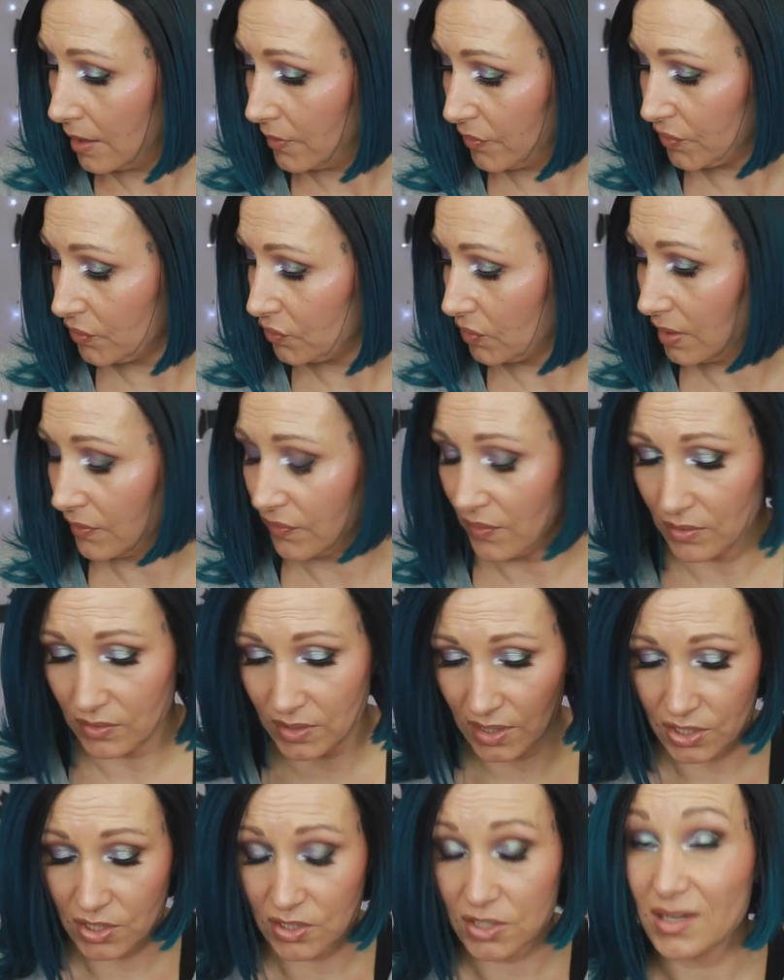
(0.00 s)
have three
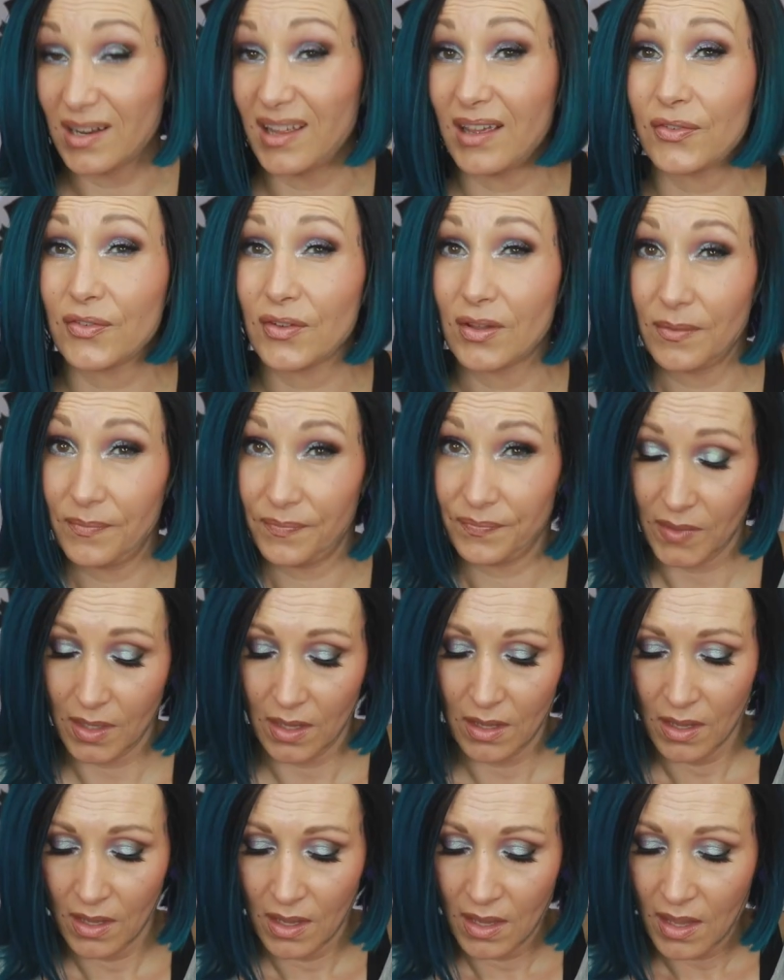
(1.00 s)
foundations left.
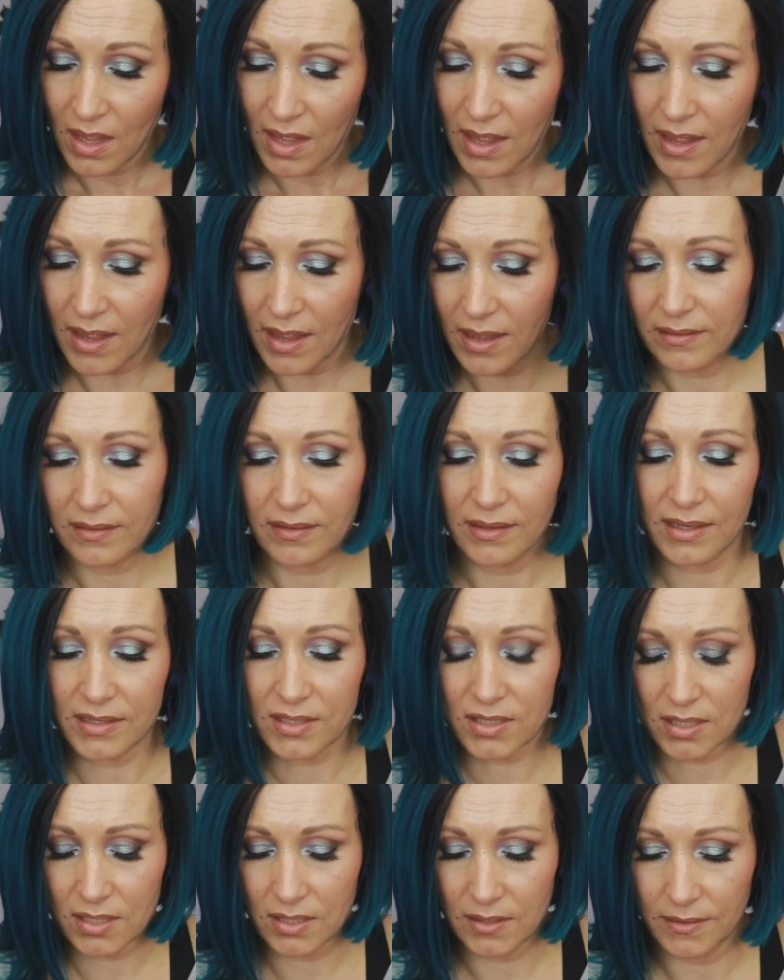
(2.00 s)
And
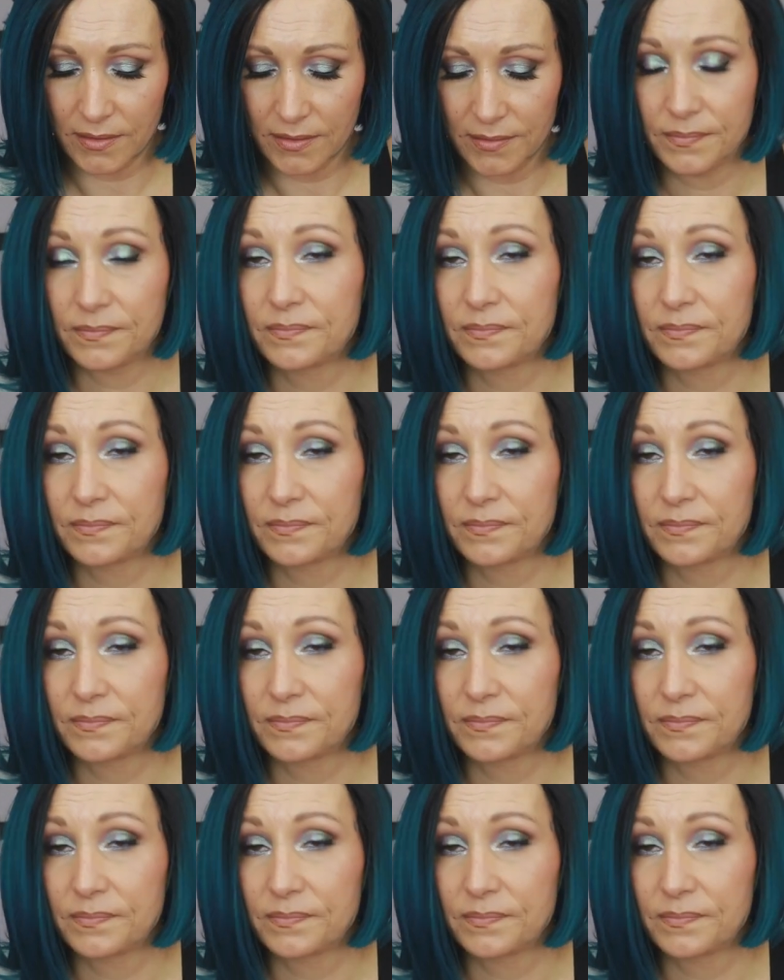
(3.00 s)
let's...